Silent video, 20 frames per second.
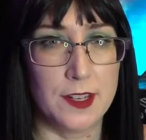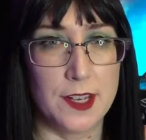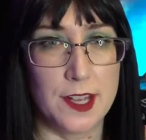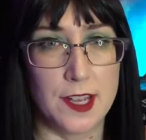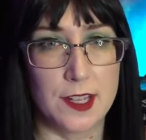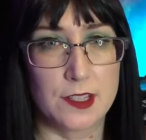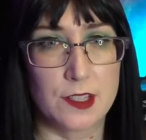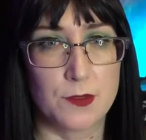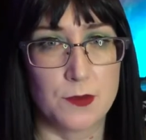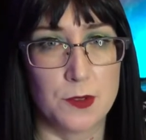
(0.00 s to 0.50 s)

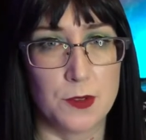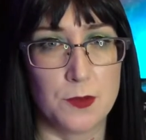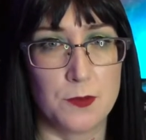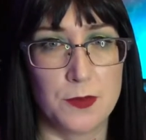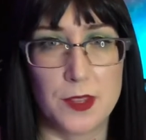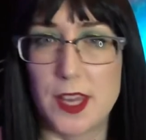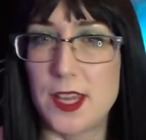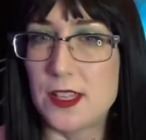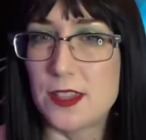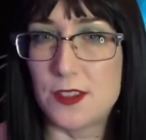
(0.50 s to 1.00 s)
next
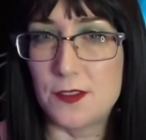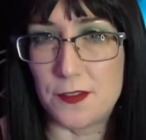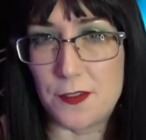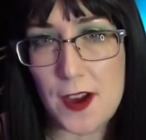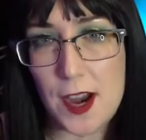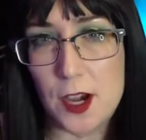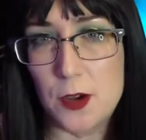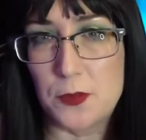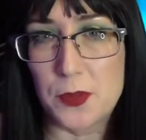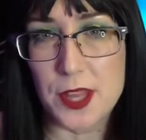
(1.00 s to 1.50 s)
room. Like the
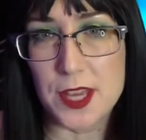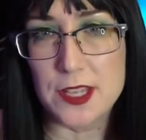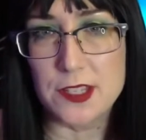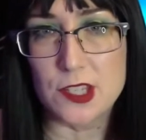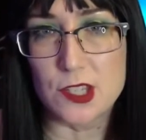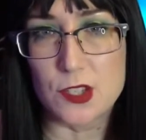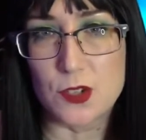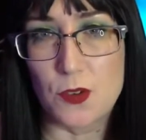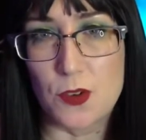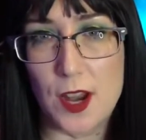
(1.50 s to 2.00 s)

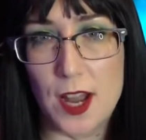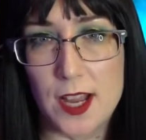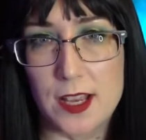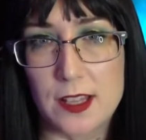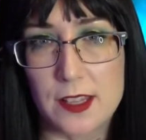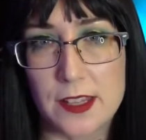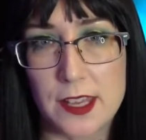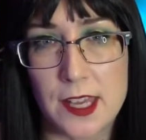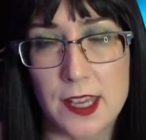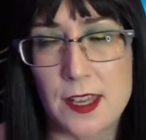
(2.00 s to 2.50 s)
fireplace is
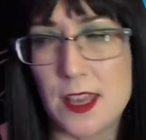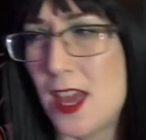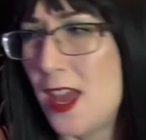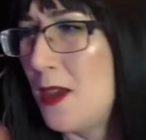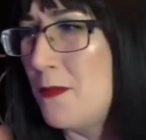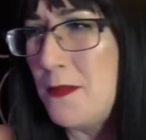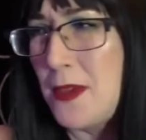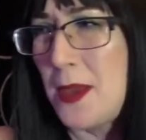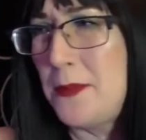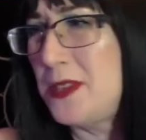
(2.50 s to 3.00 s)
crackling.
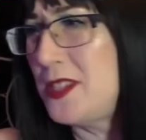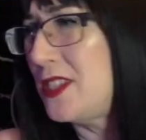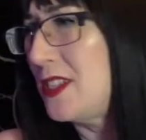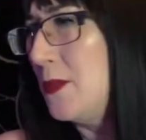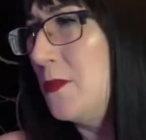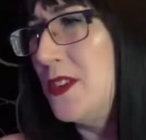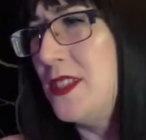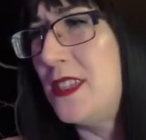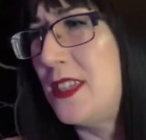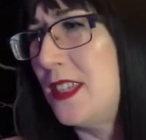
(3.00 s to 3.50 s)
Maybe
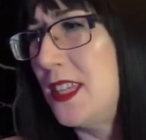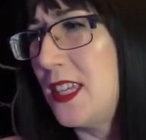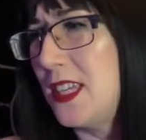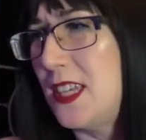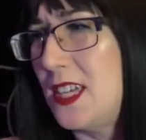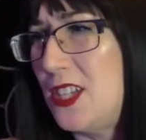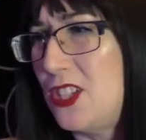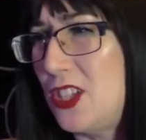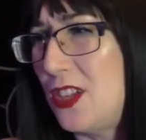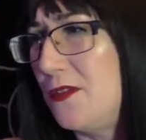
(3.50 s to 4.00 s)
someone's in the
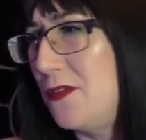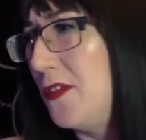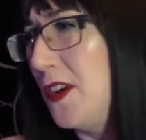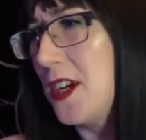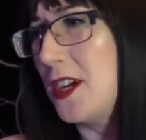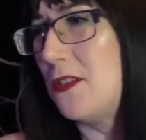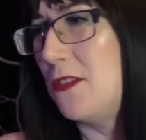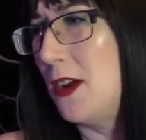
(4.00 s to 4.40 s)
kitchen fucking